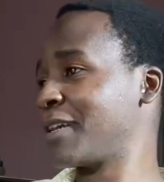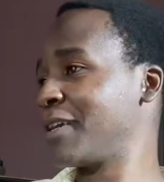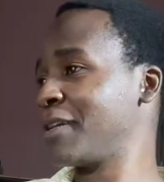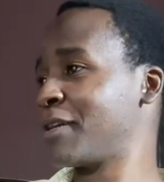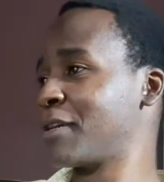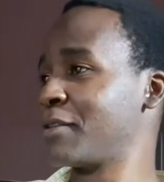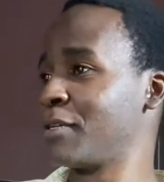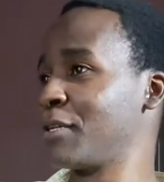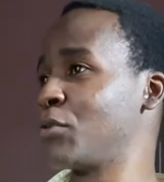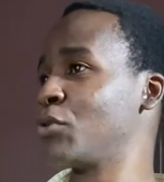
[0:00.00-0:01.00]

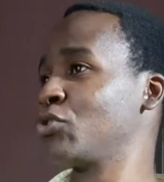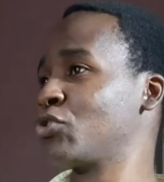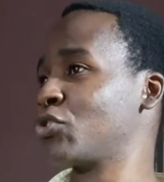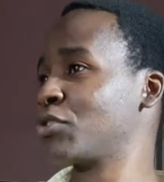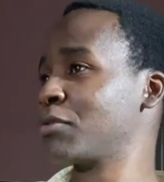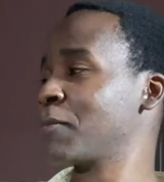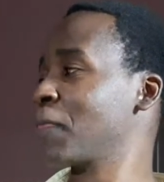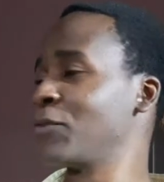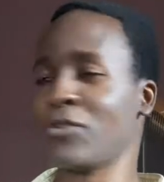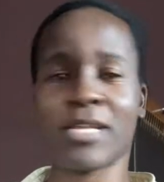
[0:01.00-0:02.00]
kick goes
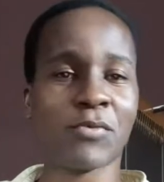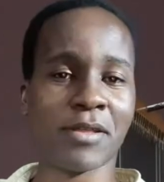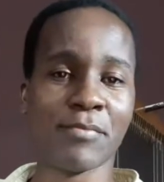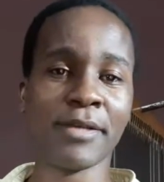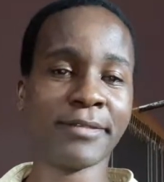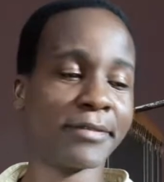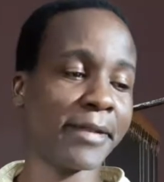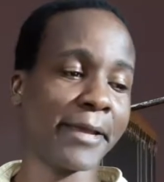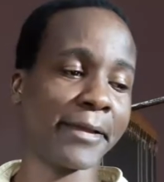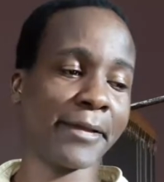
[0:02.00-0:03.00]
together with the bass like